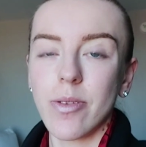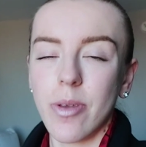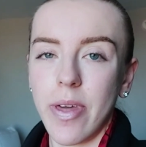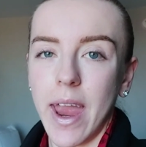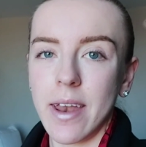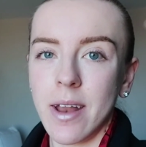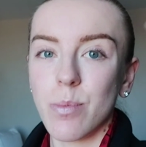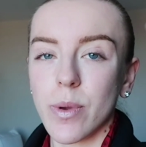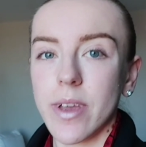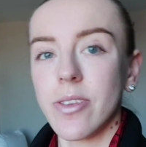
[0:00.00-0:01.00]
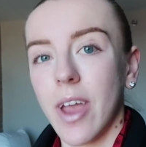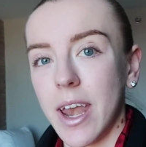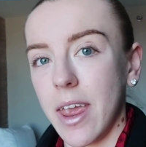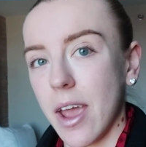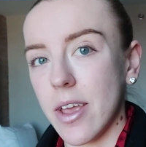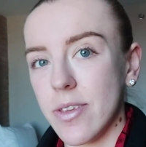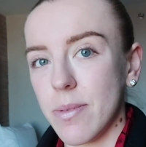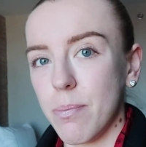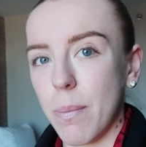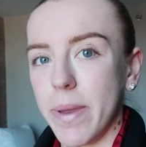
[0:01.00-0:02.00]
So they ended up reassigning
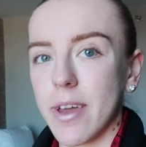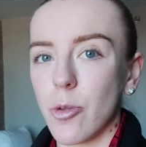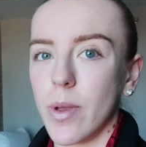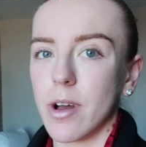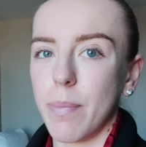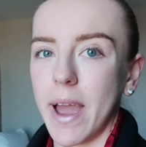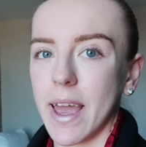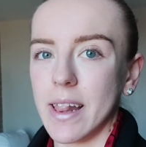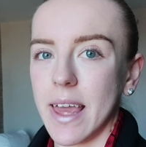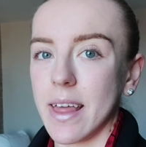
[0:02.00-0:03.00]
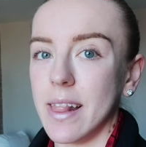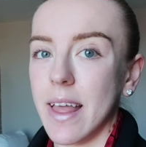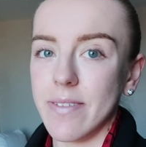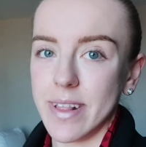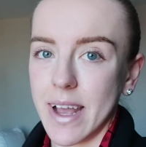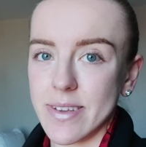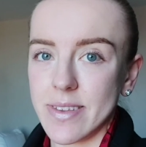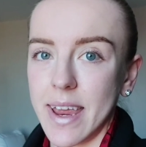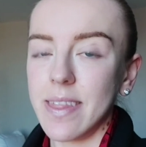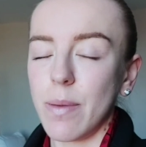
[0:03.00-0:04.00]
us, but because we got back at like 11
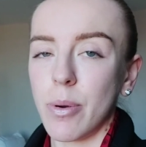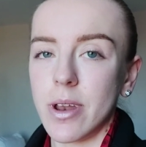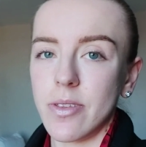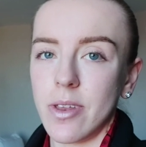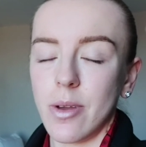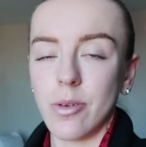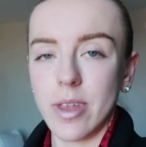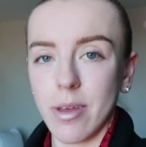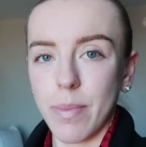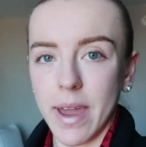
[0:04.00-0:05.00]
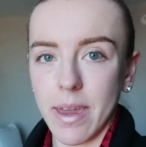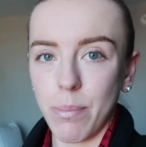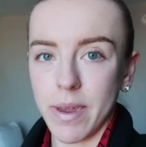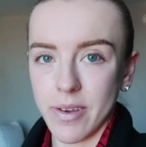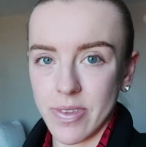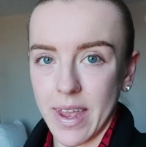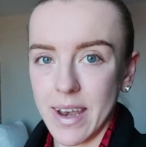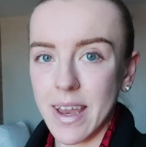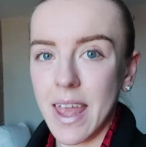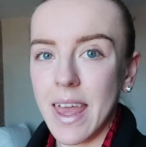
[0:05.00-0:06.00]
last night, they put us in a hotel by
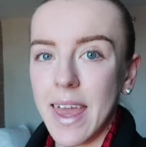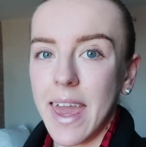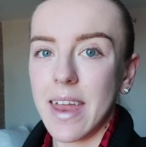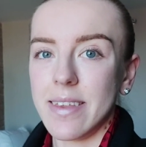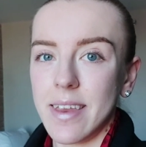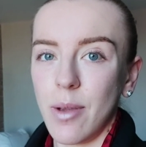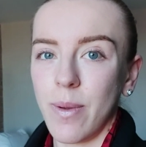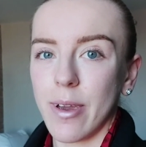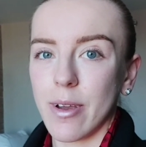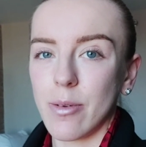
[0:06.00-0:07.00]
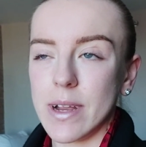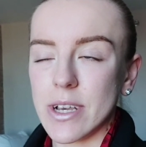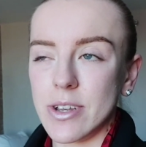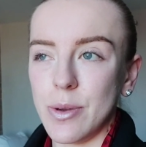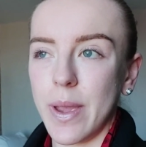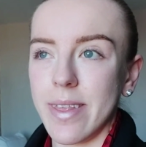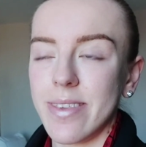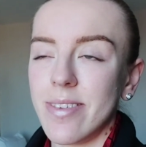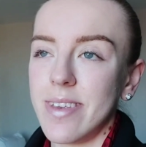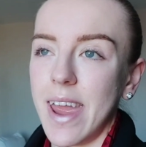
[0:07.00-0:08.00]
Pearson, and today we are going to
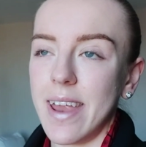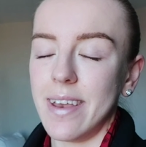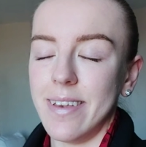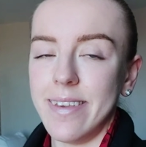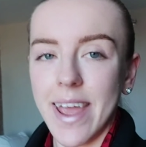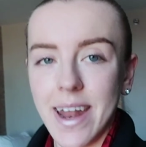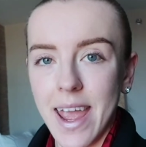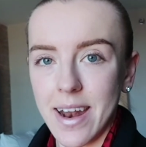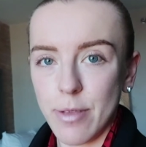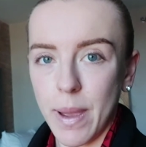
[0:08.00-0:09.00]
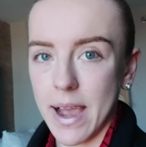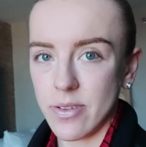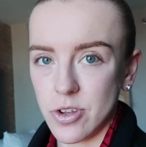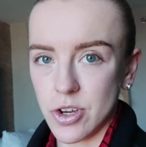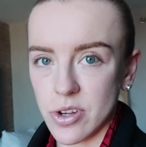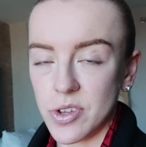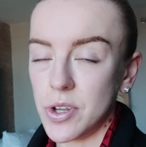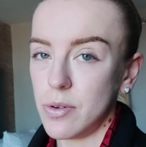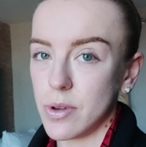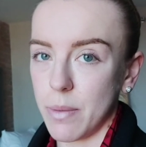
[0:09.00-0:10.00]
instead deadhead as passengers
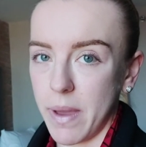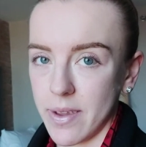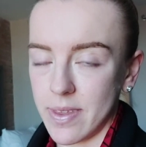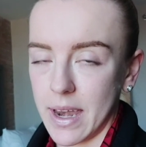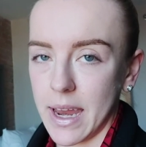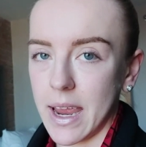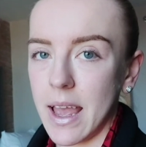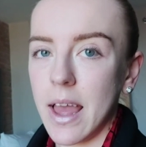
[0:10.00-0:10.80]
to Quebec City